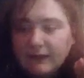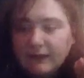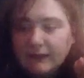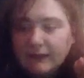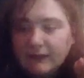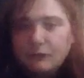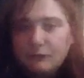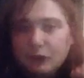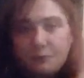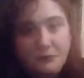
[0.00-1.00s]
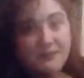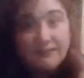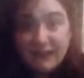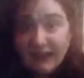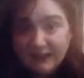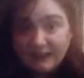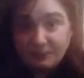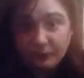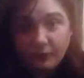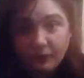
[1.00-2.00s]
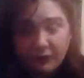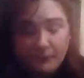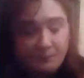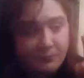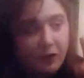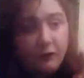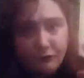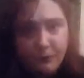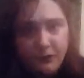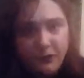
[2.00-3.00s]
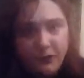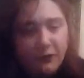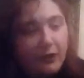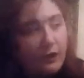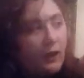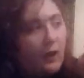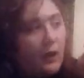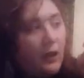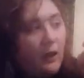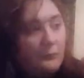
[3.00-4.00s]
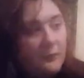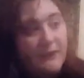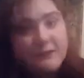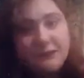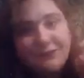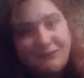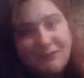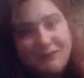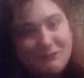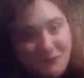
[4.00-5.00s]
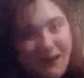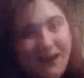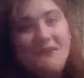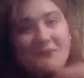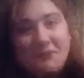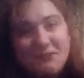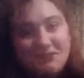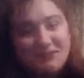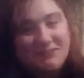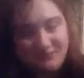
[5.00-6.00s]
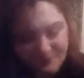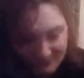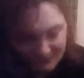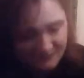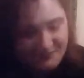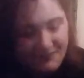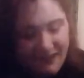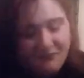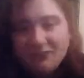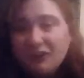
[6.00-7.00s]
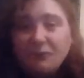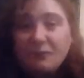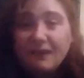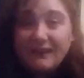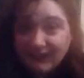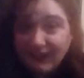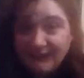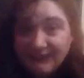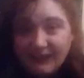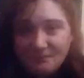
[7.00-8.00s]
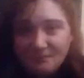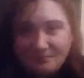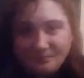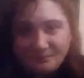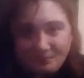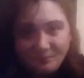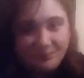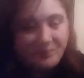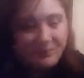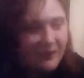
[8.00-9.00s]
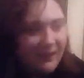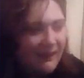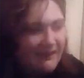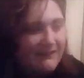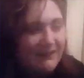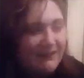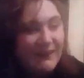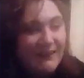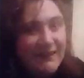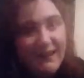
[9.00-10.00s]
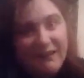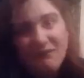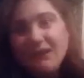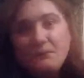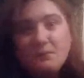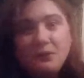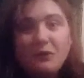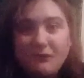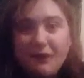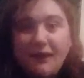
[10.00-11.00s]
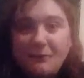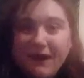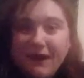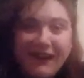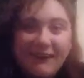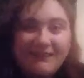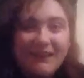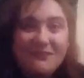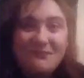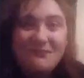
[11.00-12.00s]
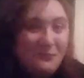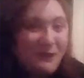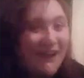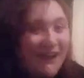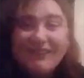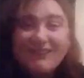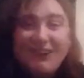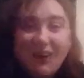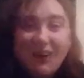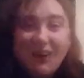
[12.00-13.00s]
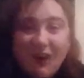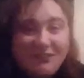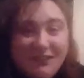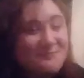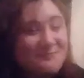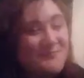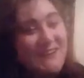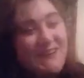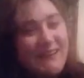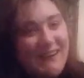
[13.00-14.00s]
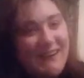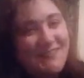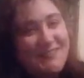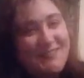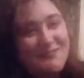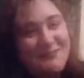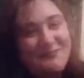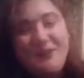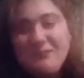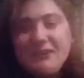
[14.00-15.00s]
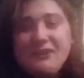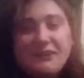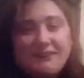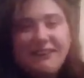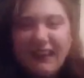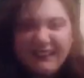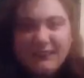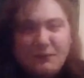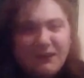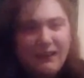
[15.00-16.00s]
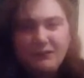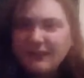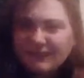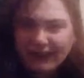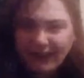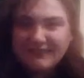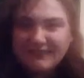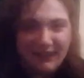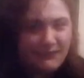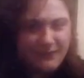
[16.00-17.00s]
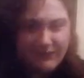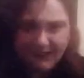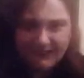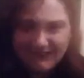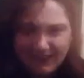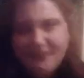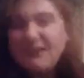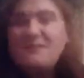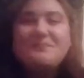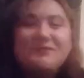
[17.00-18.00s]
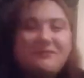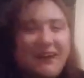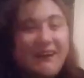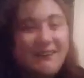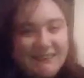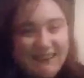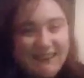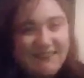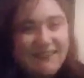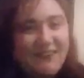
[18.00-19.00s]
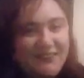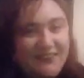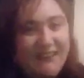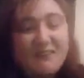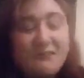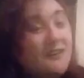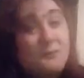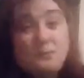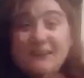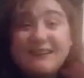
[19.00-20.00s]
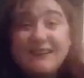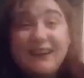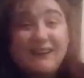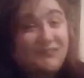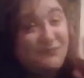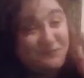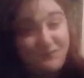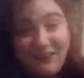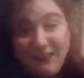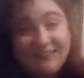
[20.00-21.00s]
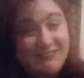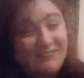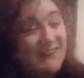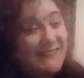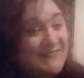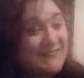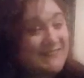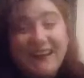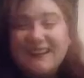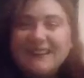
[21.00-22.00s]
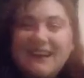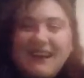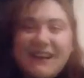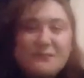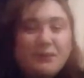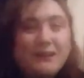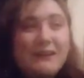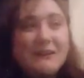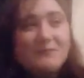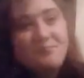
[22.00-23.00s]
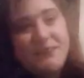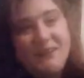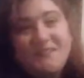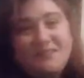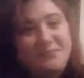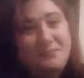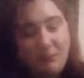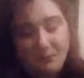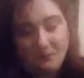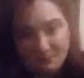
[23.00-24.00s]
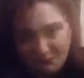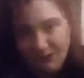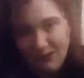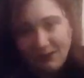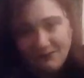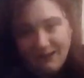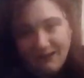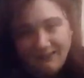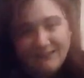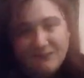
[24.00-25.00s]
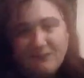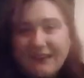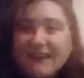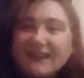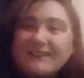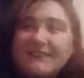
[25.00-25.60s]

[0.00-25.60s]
Clockwork Princess book, audiobook, which is why I was cosplaying Tessa. And he was like blown away by it. It was like, wow, that's awesome. And then we all, come on Eva, get it together. That kicked off. And I'm going completely off asexuality here. But I'll bring it back round in a minute.